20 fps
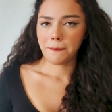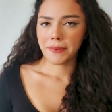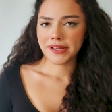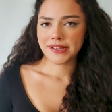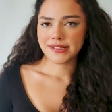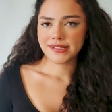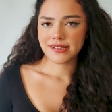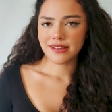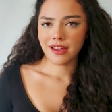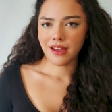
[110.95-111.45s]

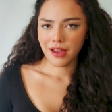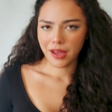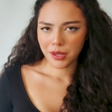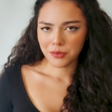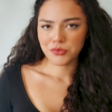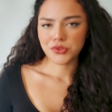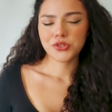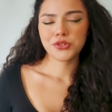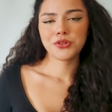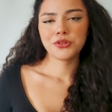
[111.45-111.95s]
but
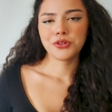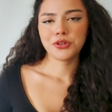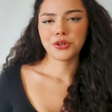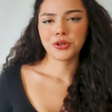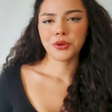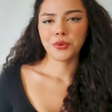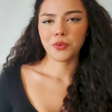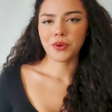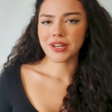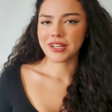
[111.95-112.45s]
I'm
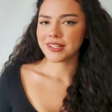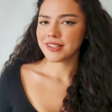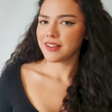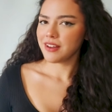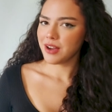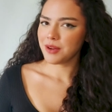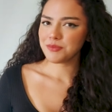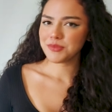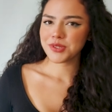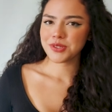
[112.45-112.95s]
sure when
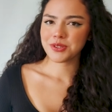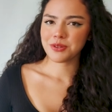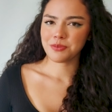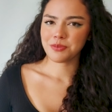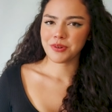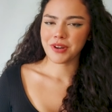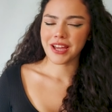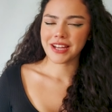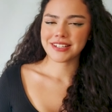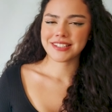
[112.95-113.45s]
it comes to
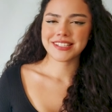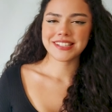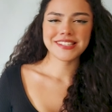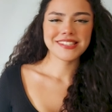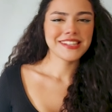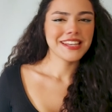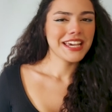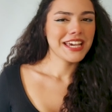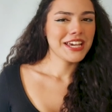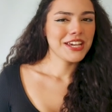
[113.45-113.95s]

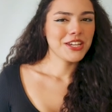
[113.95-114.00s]
practice,